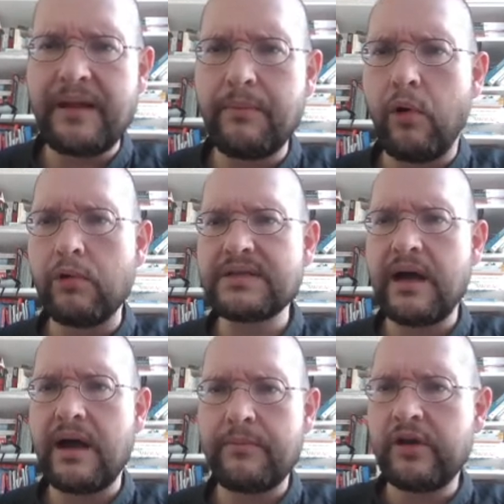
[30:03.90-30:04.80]
more
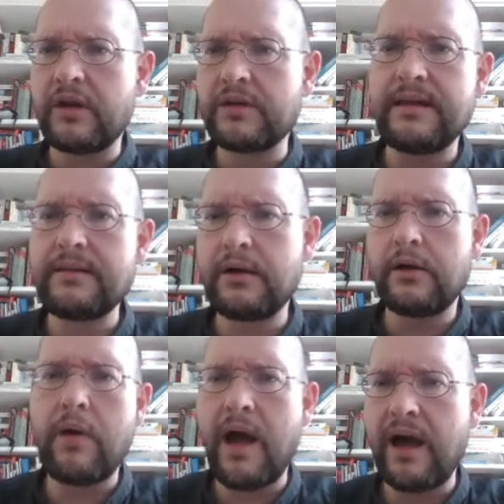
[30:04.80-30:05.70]
time cutting the
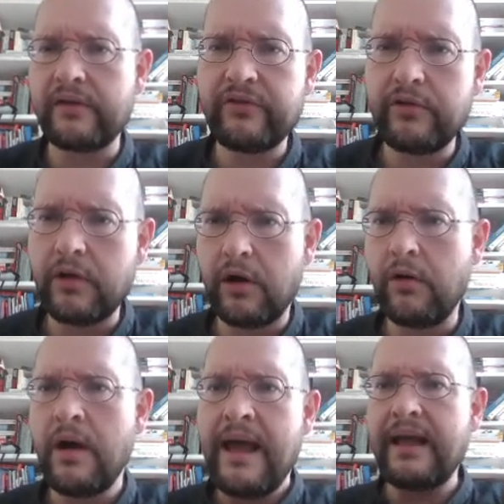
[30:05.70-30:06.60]
grass,
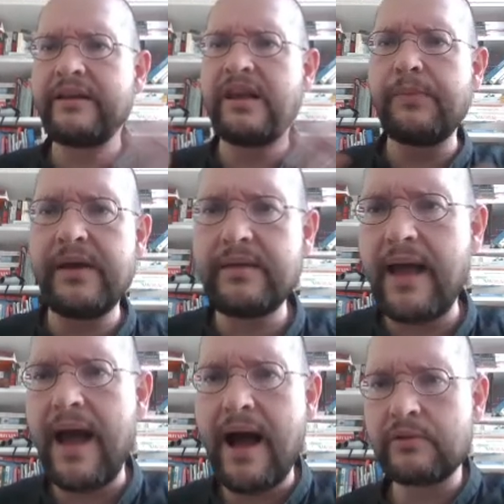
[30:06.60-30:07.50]
and keeping
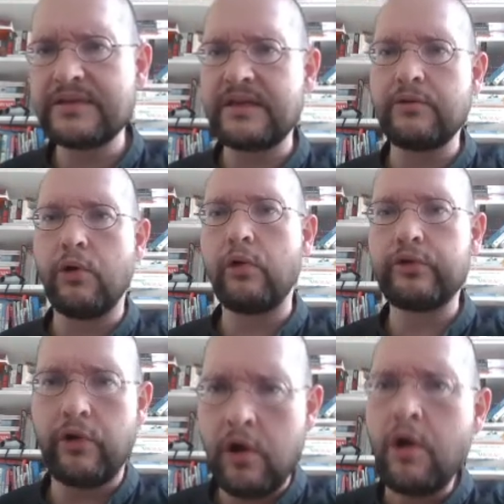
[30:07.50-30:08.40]
their house in
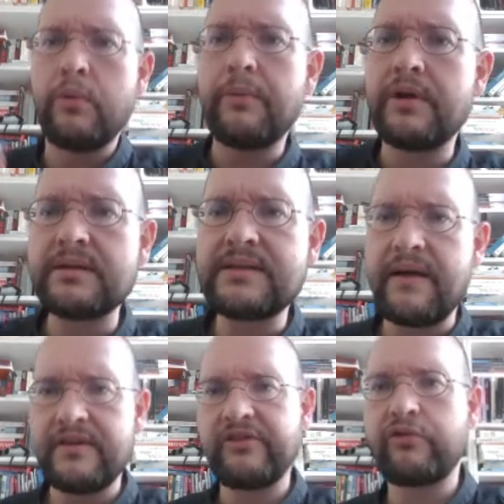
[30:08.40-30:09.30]
order, we wouldn't
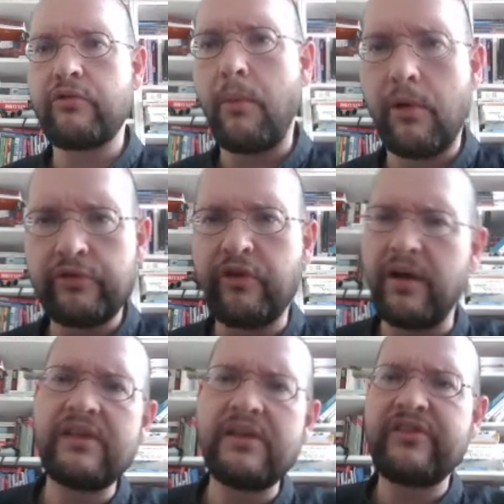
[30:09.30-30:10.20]
have this trouble. So
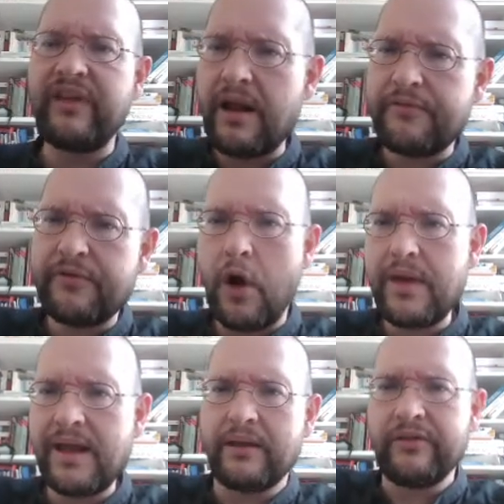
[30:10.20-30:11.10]
instead of
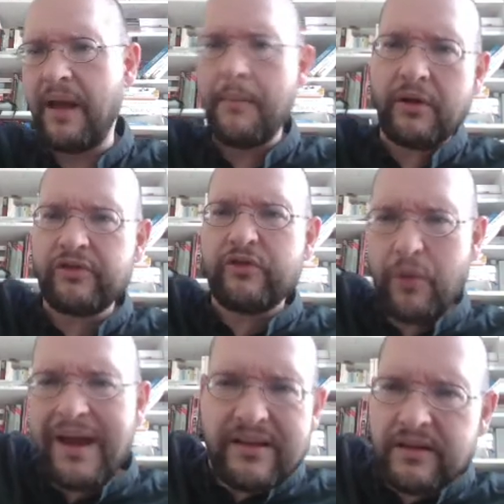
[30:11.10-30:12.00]
going and
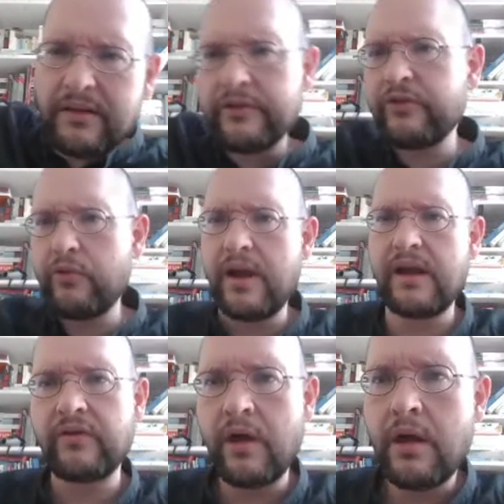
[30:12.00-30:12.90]
demonstrate in the
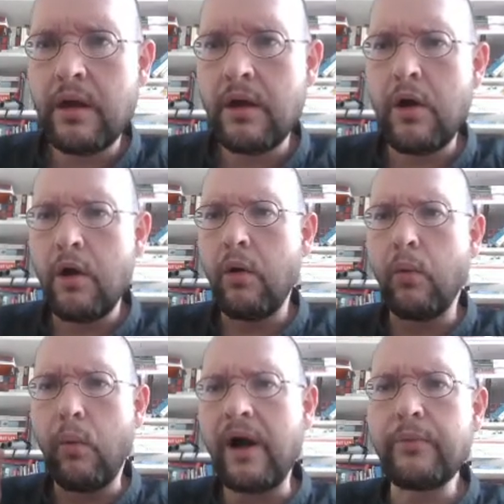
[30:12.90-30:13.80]
street,
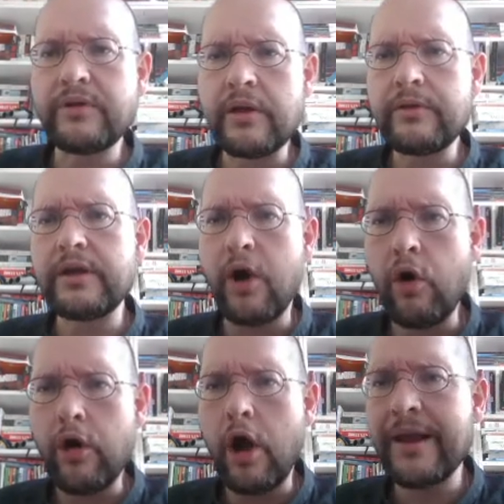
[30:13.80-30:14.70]
why wouldn't the
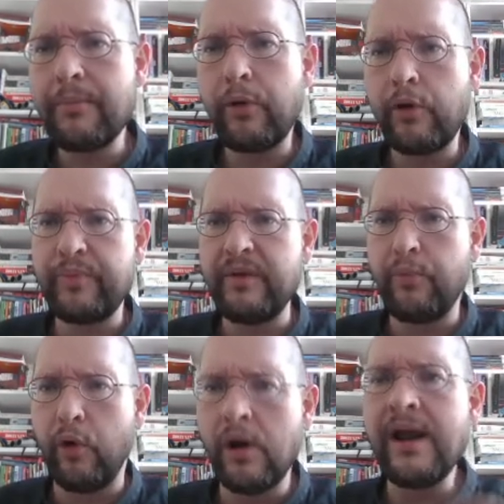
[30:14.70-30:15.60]
young unemployed
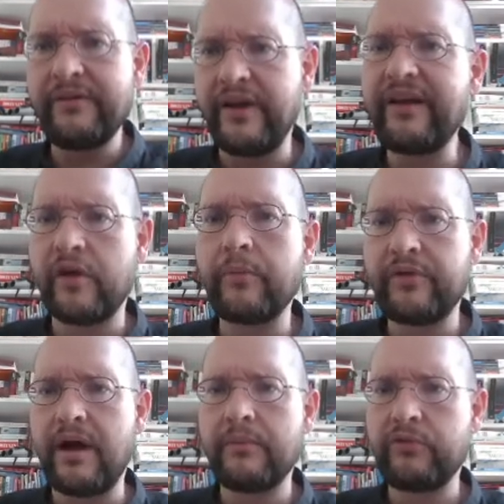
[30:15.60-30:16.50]
people take some
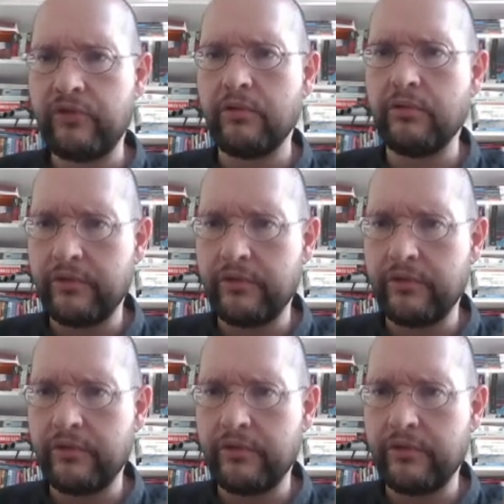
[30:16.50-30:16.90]
time to,